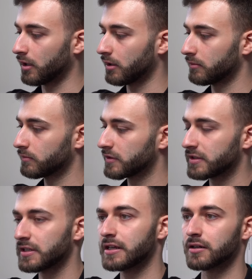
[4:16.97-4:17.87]

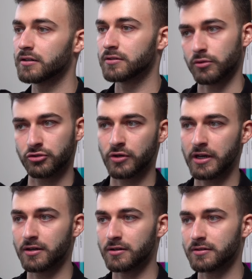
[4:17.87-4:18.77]
sneakers or
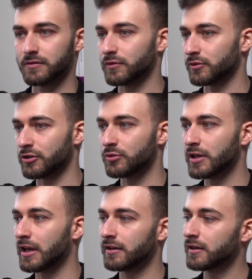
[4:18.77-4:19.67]
trainers, if you're in
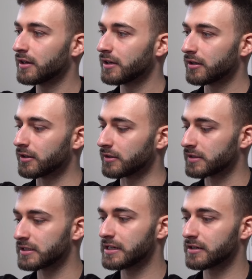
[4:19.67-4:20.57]
the UK,
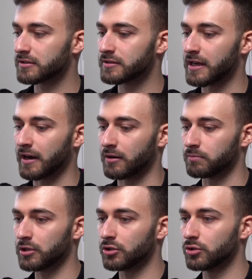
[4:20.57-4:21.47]
sneakers that are
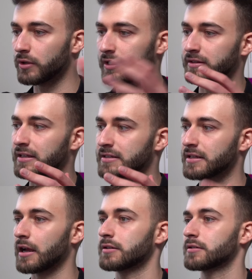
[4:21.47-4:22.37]
blue in this
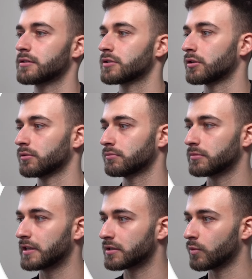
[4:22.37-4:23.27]
size. So
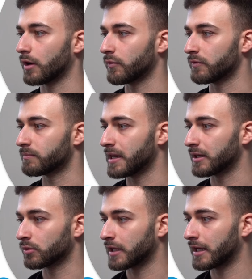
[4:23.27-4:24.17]
this is why we've made
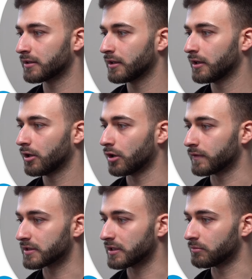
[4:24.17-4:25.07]
all that.
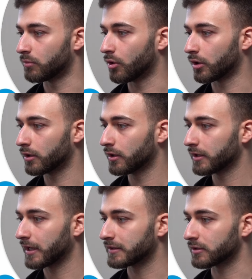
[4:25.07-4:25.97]
Obviously more
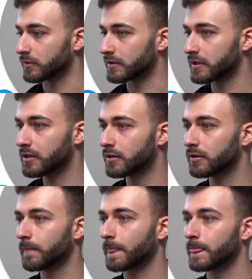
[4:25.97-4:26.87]
categories here,
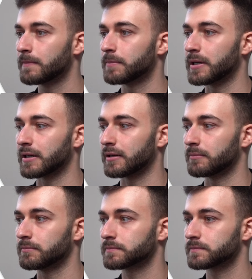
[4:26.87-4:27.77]
but
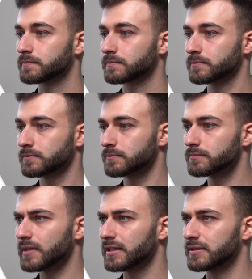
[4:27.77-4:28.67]

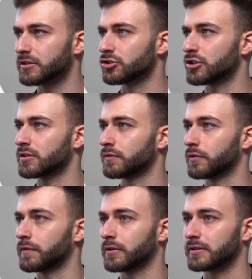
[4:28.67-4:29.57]
this is just if you
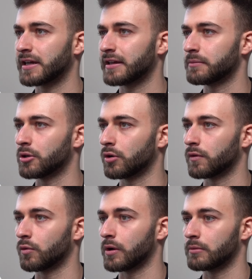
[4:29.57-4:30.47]
feel a tiny bit
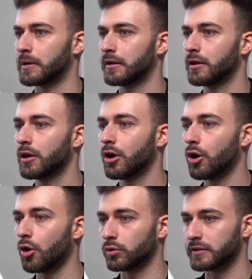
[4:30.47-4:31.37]
overwhelmed by
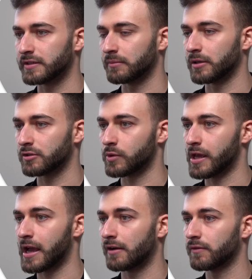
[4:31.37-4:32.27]
all the templates we have.